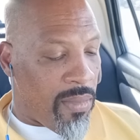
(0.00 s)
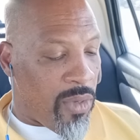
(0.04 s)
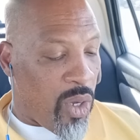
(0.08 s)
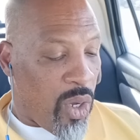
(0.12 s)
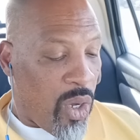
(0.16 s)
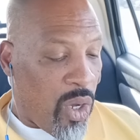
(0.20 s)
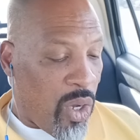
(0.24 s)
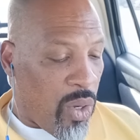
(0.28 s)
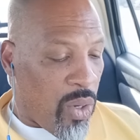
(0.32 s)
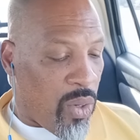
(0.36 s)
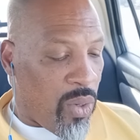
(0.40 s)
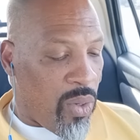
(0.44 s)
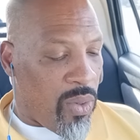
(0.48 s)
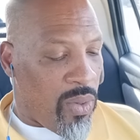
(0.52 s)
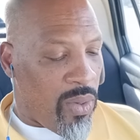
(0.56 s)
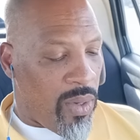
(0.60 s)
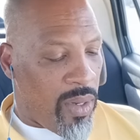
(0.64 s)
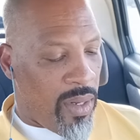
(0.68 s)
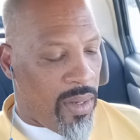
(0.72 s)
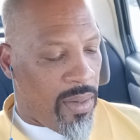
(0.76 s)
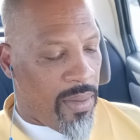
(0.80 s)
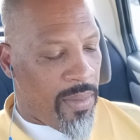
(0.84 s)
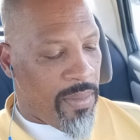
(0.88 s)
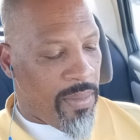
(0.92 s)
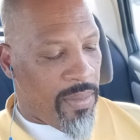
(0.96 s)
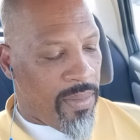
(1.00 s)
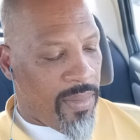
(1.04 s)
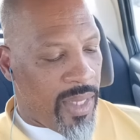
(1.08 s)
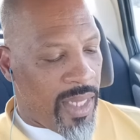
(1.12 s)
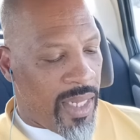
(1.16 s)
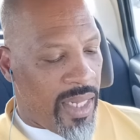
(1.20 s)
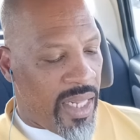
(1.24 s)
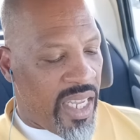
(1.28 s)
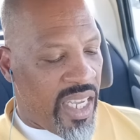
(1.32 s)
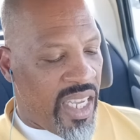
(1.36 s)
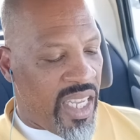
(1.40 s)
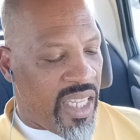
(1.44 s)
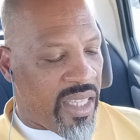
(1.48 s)

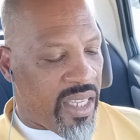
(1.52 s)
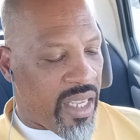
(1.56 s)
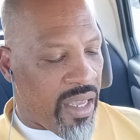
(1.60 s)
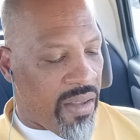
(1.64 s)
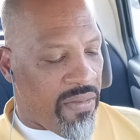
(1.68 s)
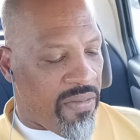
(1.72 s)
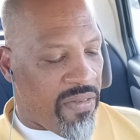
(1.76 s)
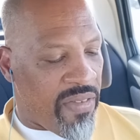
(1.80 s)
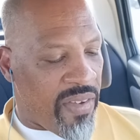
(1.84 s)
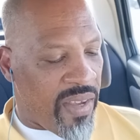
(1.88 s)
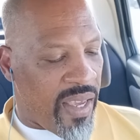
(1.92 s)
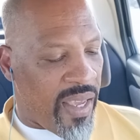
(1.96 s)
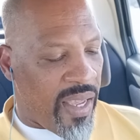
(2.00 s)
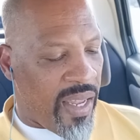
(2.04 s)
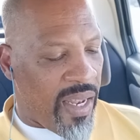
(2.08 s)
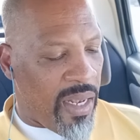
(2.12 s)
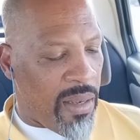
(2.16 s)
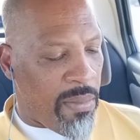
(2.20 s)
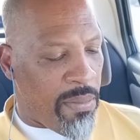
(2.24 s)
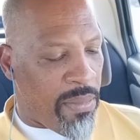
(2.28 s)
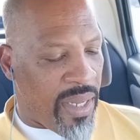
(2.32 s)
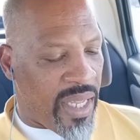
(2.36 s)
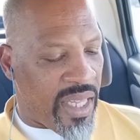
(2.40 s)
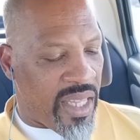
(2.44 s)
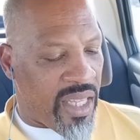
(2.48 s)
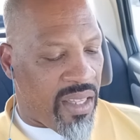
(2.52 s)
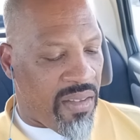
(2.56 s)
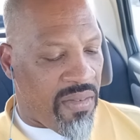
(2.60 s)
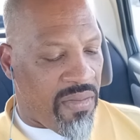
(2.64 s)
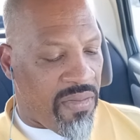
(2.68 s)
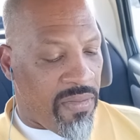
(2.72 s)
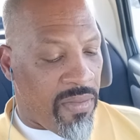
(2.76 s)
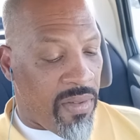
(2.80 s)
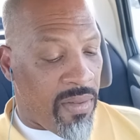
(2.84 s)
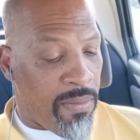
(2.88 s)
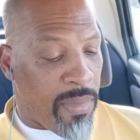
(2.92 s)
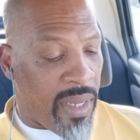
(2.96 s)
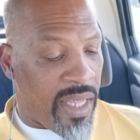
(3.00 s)
lehitavel
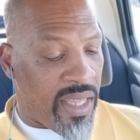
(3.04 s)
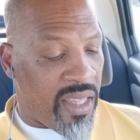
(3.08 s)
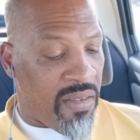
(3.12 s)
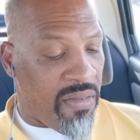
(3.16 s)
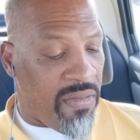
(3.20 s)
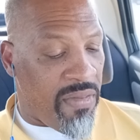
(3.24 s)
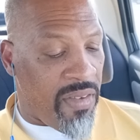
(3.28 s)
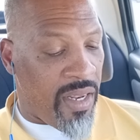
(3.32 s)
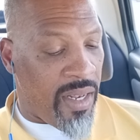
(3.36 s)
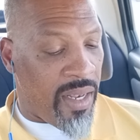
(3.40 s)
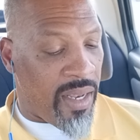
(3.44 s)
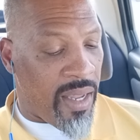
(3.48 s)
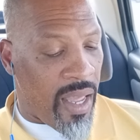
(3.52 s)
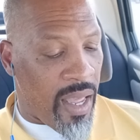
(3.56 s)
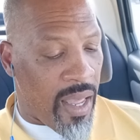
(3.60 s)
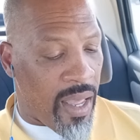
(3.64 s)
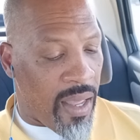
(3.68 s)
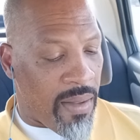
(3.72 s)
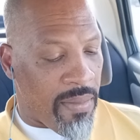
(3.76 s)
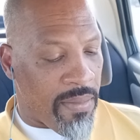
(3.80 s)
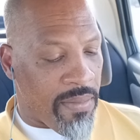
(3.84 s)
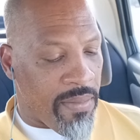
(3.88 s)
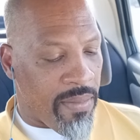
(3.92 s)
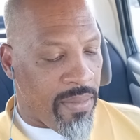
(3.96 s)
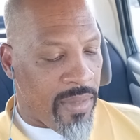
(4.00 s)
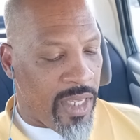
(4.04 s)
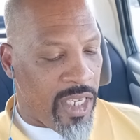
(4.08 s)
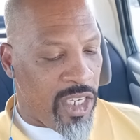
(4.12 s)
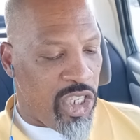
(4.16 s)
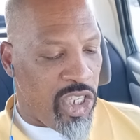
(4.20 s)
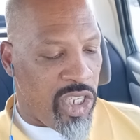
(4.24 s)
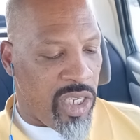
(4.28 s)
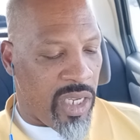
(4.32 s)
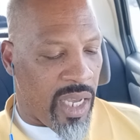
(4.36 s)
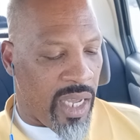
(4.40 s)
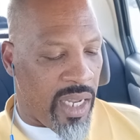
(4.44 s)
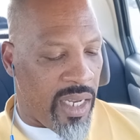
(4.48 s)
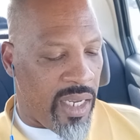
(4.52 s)
batvila
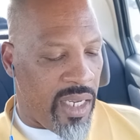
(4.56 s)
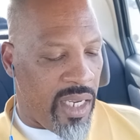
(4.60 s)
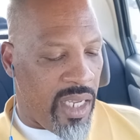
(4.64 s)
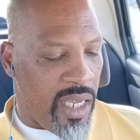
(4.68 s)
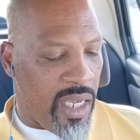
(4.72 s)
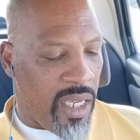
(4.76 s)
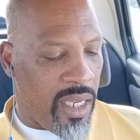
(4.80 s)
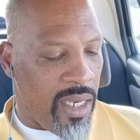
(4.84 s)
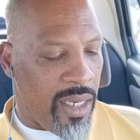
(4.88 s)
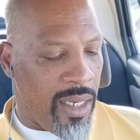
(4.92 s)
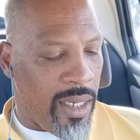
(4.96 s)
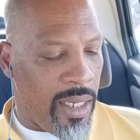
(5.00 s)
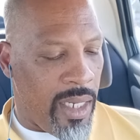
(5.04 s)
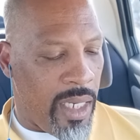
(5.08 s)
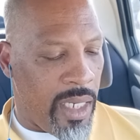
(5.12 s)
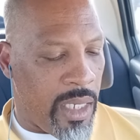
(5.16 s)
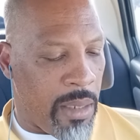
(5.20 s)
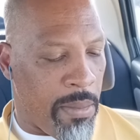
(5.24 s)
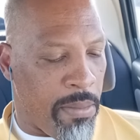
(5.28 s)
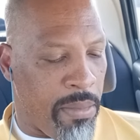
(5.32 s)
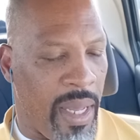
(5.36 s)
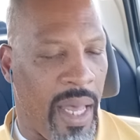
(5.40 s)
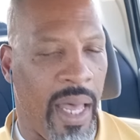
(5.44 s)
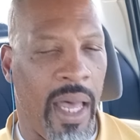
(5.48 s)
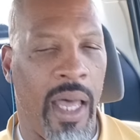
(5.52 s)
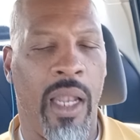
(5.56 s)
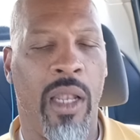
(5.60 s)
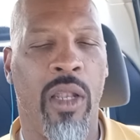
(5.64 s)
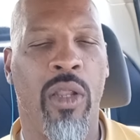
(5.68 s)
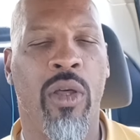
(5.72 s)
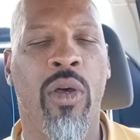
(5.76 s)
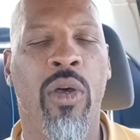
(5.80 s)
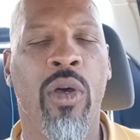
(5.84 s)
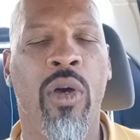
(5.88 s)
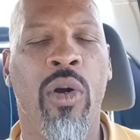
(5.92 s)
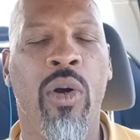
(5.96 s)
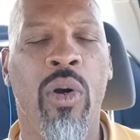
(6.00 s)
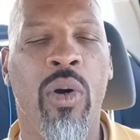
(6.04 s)
she'ani nitbal?
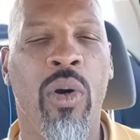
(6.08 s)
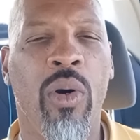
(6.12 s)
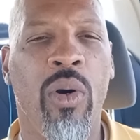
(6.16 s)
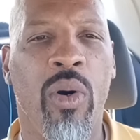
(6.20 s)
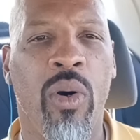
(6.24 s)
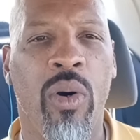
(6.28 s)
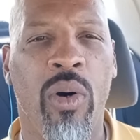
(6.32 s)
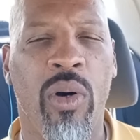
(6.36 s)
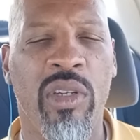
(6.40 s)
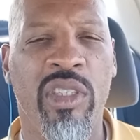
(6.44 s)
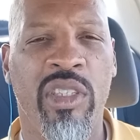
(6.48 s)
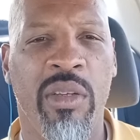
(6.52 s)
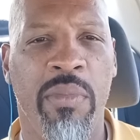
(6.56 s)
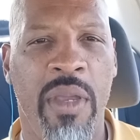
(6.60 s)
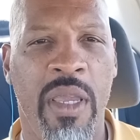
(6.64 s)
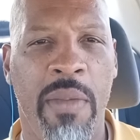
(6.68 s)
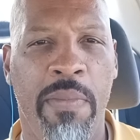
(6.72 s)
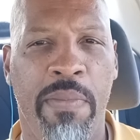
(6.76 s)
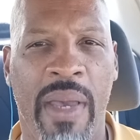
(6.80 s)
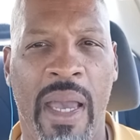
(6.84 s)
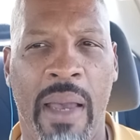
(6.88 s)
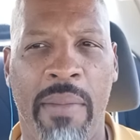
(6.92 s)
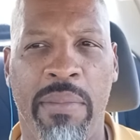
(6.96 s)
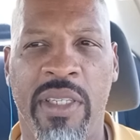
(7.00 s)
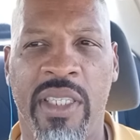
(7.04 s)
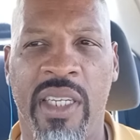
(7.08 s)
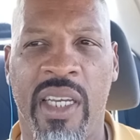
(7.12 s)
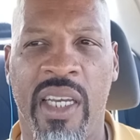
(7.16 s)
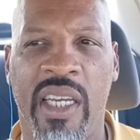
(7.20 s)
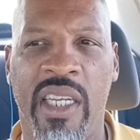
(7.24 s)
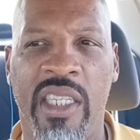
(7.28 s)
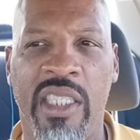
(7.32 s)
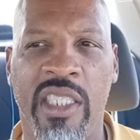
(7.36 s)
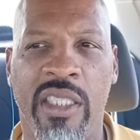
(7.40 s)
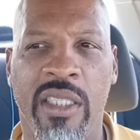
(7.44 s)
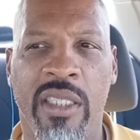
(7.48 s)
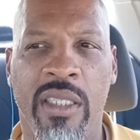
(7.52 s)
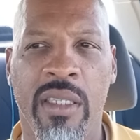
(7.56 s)
Or to be
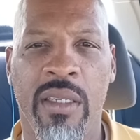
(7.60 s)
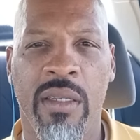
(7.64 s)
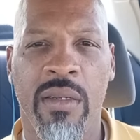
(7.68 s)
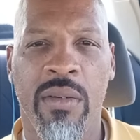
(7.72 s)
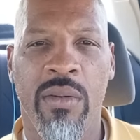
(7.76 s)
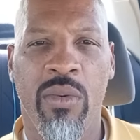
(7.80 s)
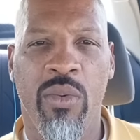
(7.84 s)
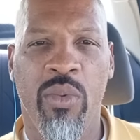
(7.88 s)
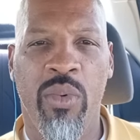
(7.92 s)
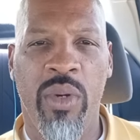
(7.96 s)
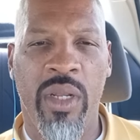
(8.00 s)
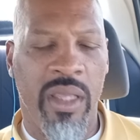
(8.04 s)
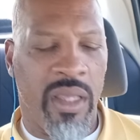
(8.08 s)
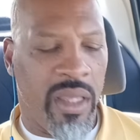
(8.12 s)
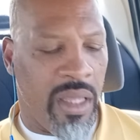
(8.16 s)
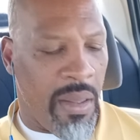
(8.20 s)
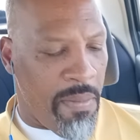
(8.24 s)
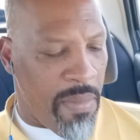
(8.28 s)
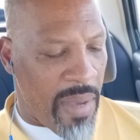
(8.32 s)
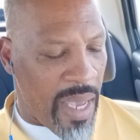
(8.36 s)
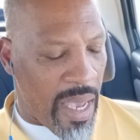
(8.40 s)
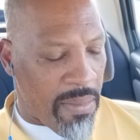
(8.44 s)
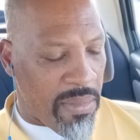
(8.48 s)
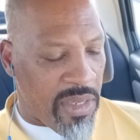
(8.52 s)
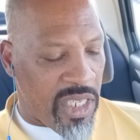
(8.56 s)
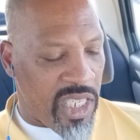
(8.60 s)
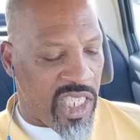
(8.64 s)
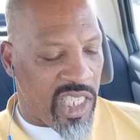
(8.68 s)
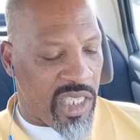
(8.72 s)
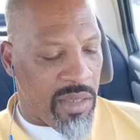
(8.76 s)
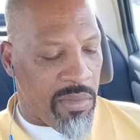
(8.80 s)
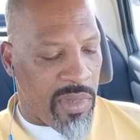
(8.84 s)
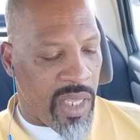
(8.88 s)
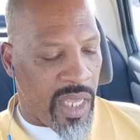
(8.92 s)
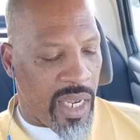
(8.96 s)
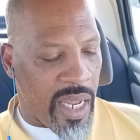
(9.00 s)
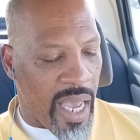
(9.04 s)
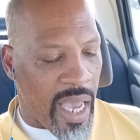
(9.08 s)
baptized with the
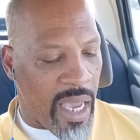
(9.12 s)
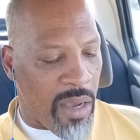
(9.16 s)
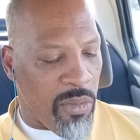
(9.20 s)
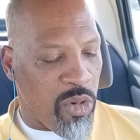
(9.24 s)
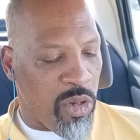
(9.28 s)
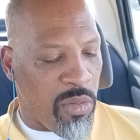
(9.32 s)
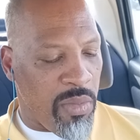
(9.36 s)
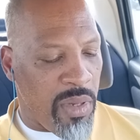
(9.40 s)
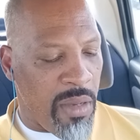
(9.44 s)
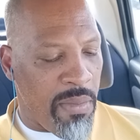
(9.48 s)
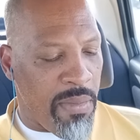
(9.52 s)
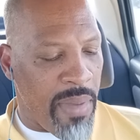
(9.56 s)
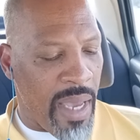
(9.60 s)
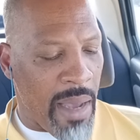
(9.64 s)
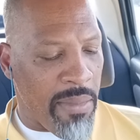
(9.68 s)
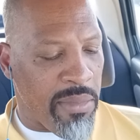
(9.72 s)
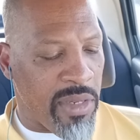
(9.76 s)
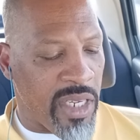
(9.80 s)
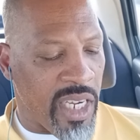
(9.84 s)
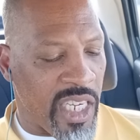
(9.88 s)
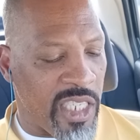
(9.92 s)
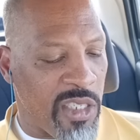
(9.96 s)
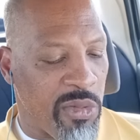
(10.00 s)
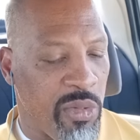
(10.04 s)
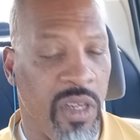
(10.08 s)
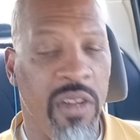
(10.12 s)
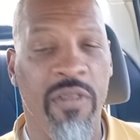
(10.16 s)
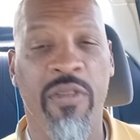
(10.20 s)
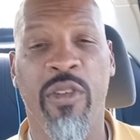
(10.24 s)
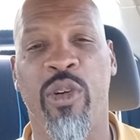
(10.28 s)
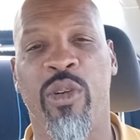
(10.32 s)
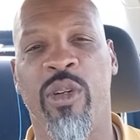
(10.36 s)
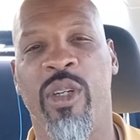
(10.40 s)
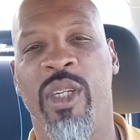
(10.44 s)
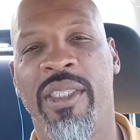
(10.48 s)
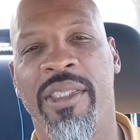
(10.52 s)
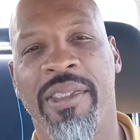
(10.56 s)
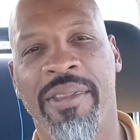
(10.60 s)
baptism that I will be baptized with? Of
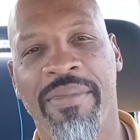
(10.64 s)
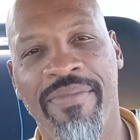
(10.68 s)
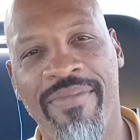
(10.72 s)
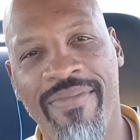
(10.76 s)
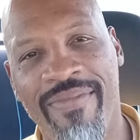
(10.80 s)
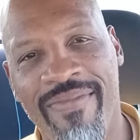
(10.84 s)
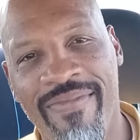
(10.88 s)
course,